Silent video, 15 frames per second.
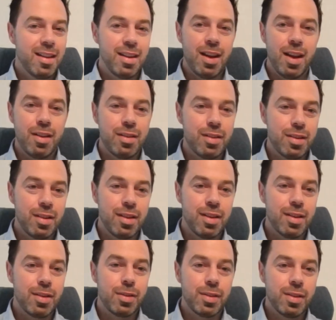No, not
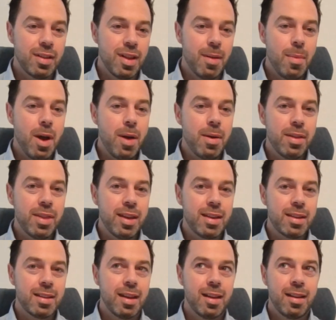at all. I mean, I
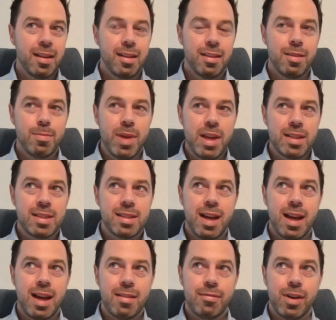think the best
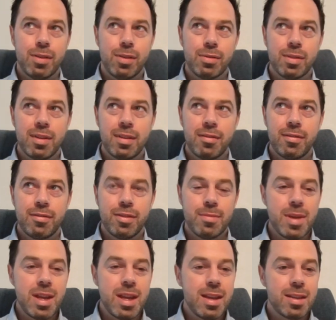Data Vault for
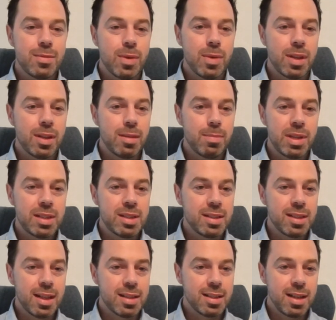me is one that the
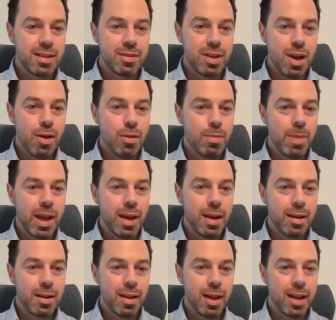business doesn't even know about.
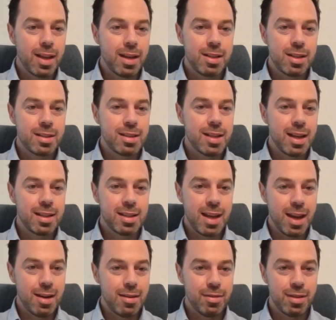Like, it just takes
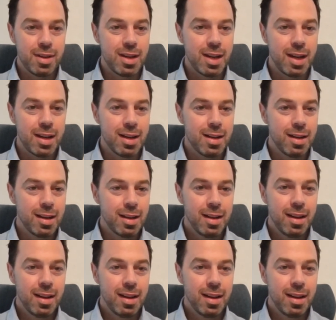care of the data,